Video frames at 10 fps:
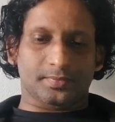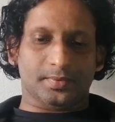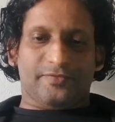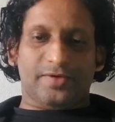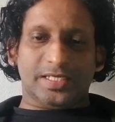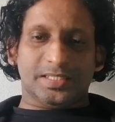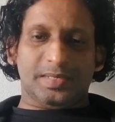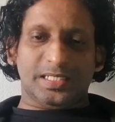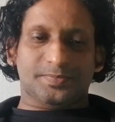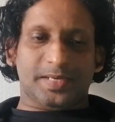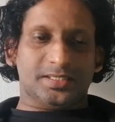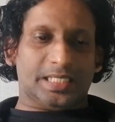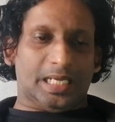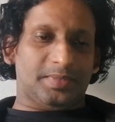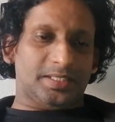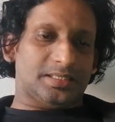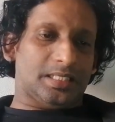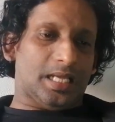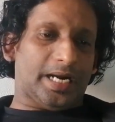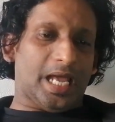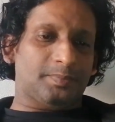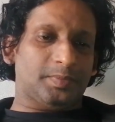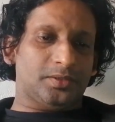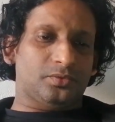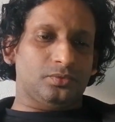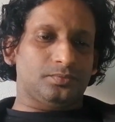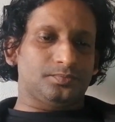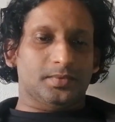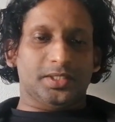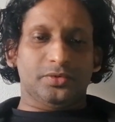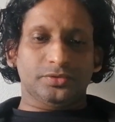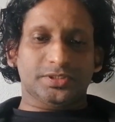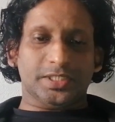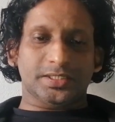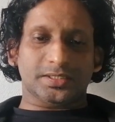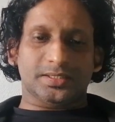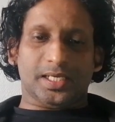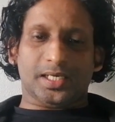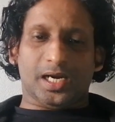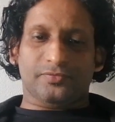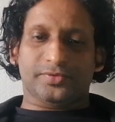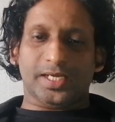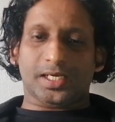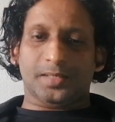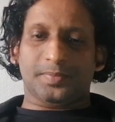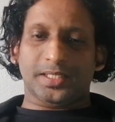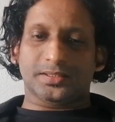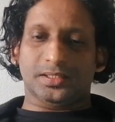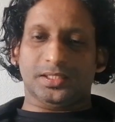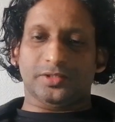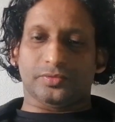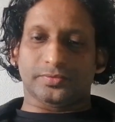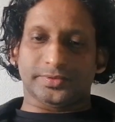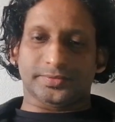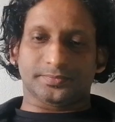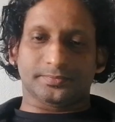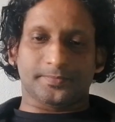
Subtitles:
A flexible space-time is adapted to the new changes that have taken place in the universe.